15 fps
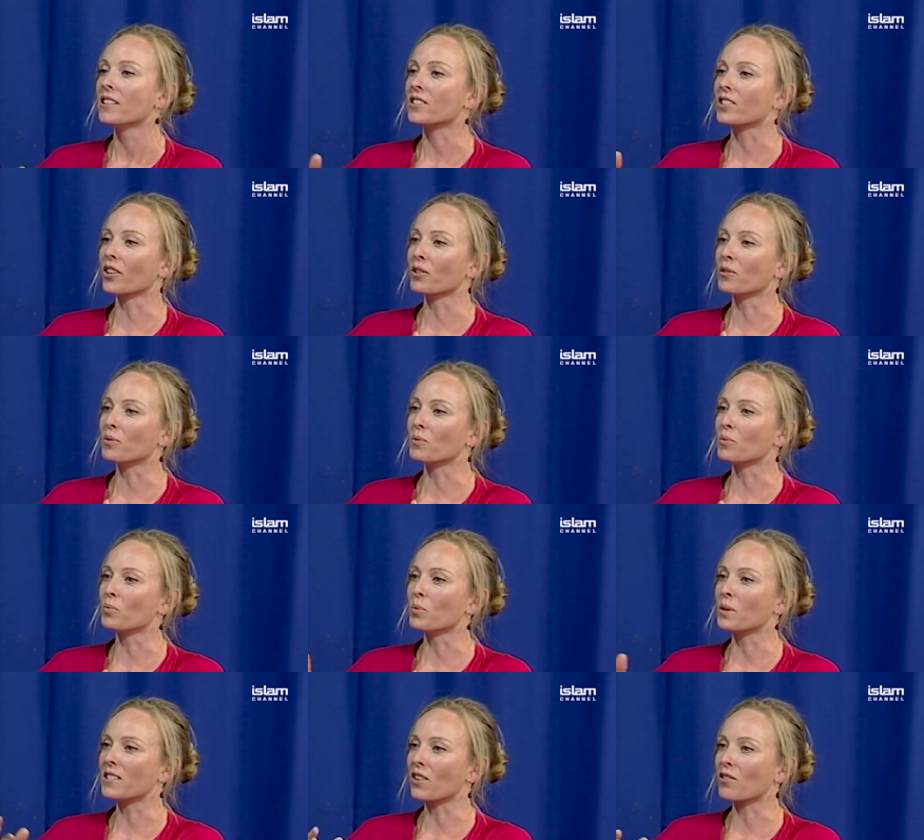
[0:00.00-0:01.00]
So
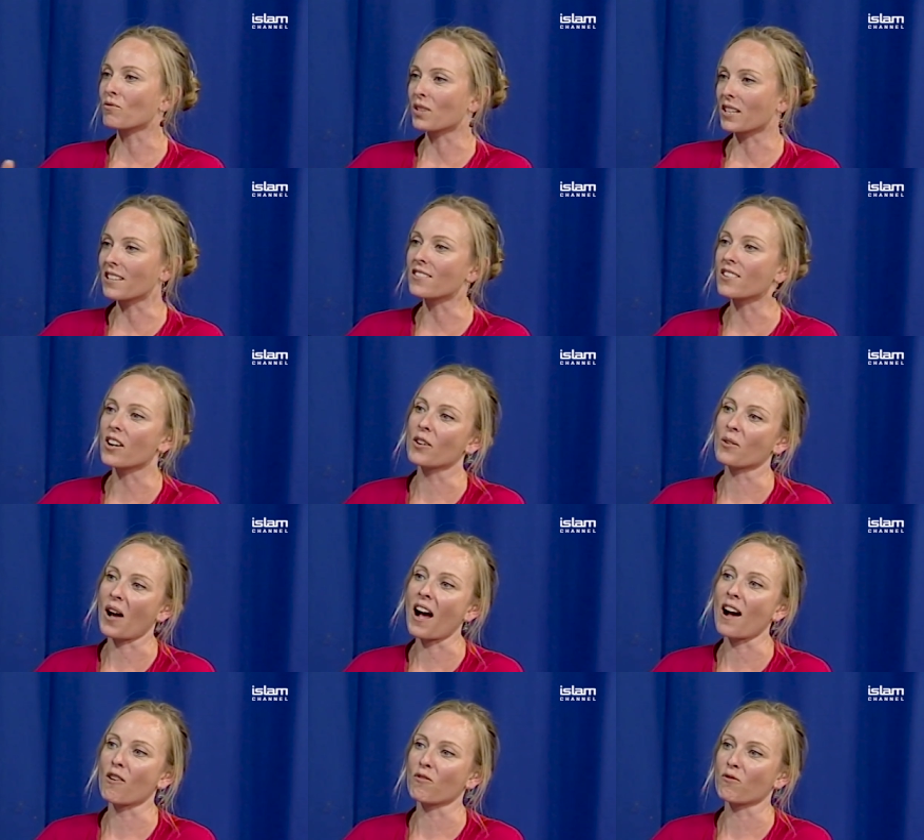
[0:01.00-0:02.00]
we don't really know
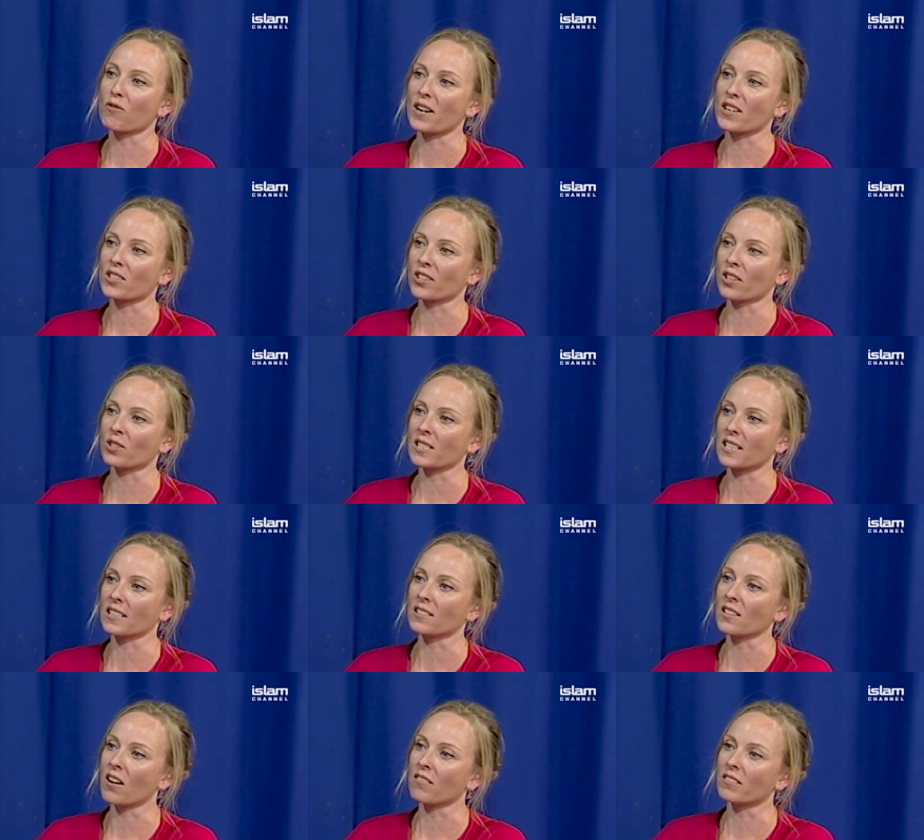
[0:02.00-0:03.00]
how fresh those
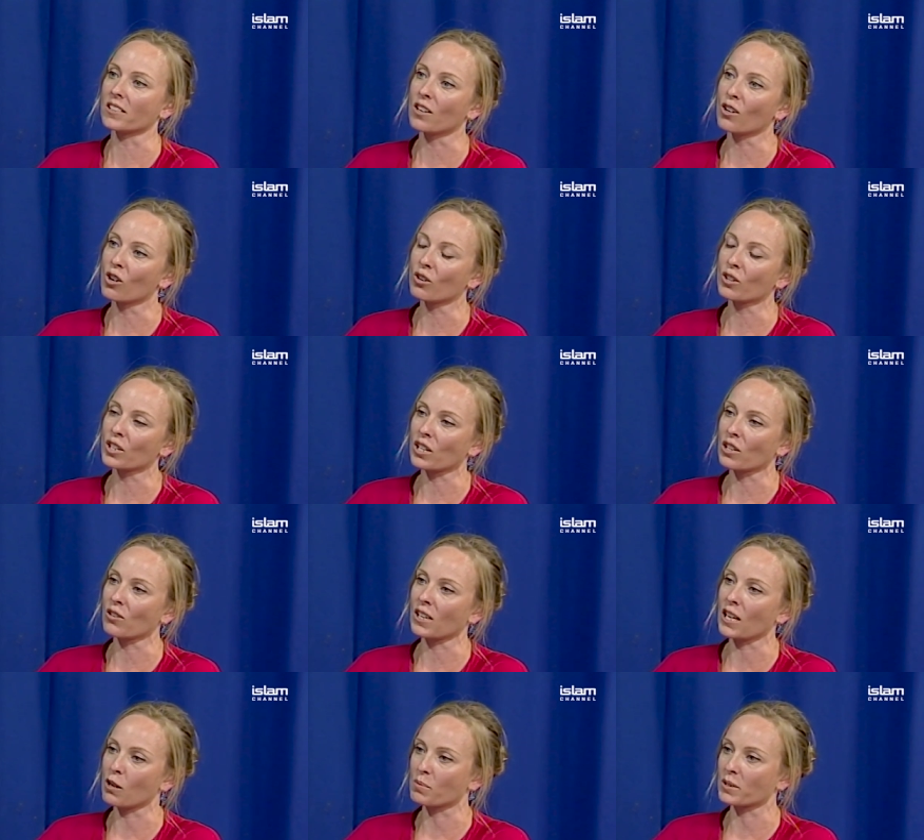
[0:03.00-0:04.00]
things are. And the longer
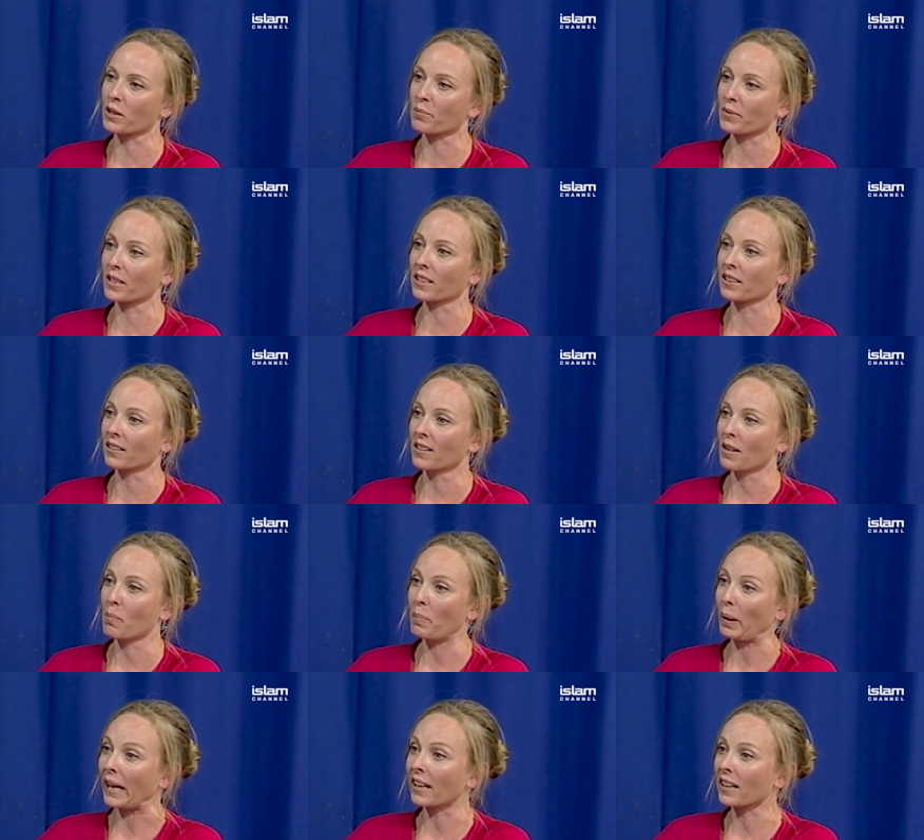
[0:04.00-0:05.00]
you keep something
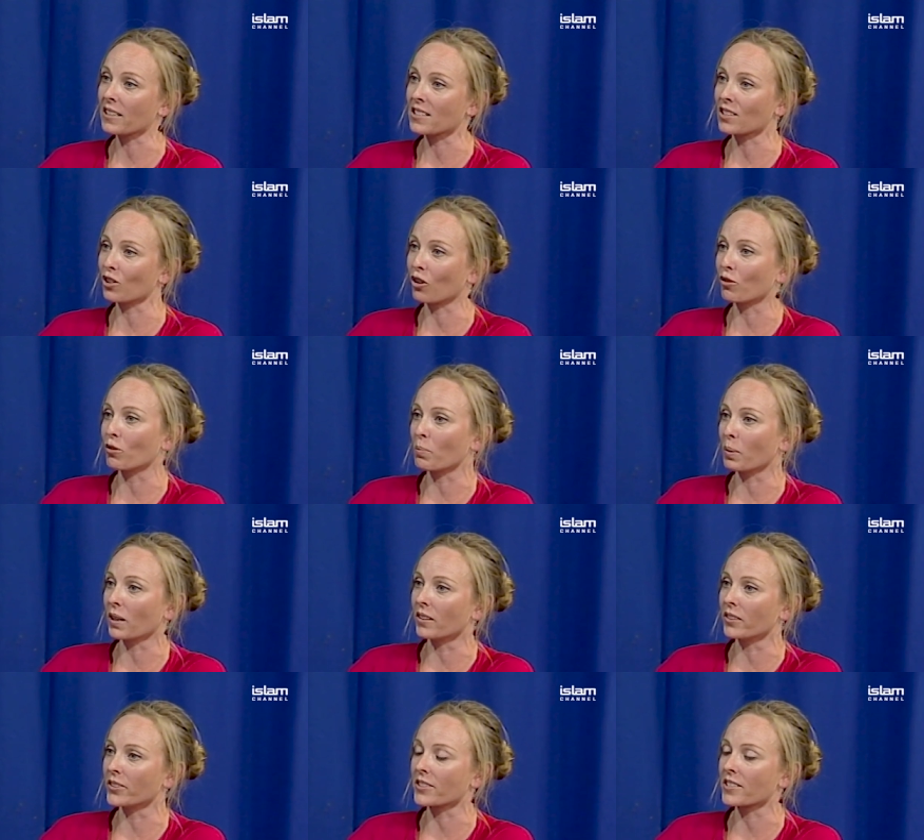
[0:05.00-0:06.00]
picked off a
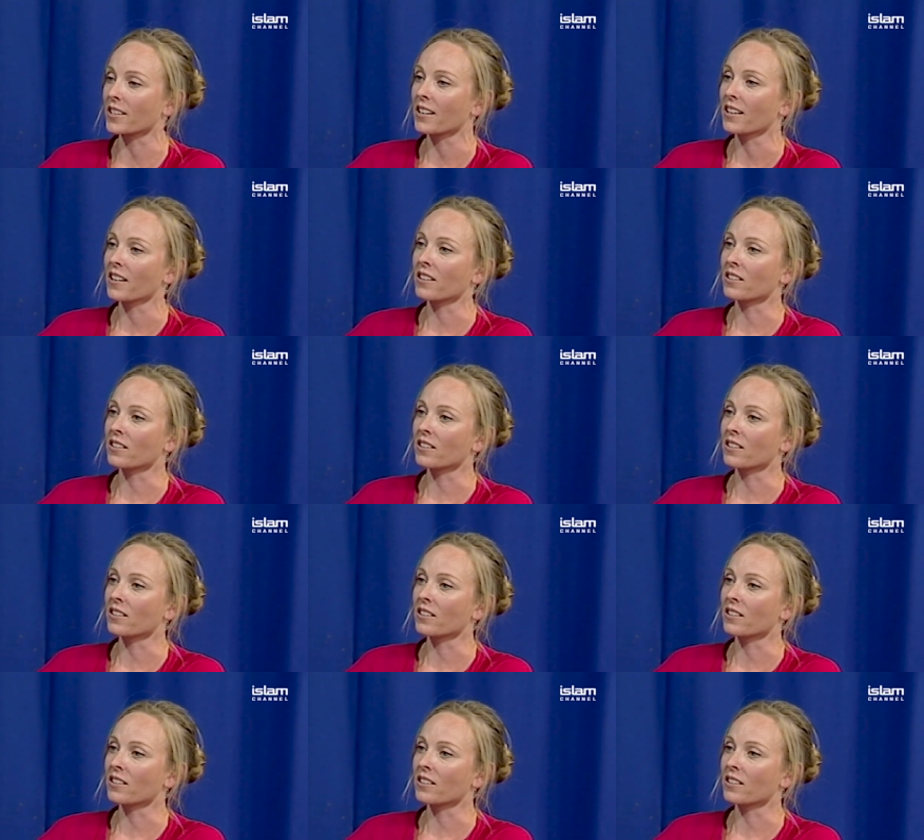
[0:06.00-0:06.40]
plant,